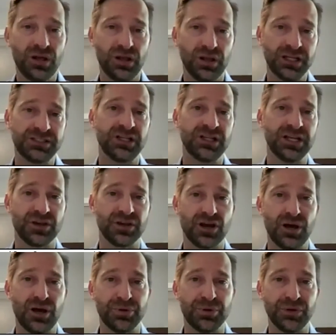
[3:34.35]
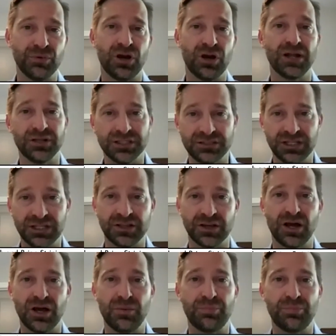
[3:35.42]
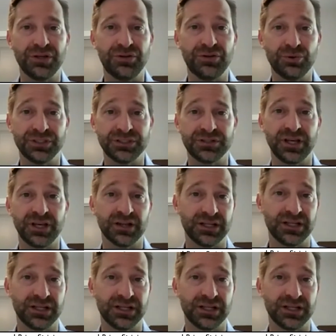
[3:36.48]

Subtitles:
let's let the company run, let's let the company do its thing,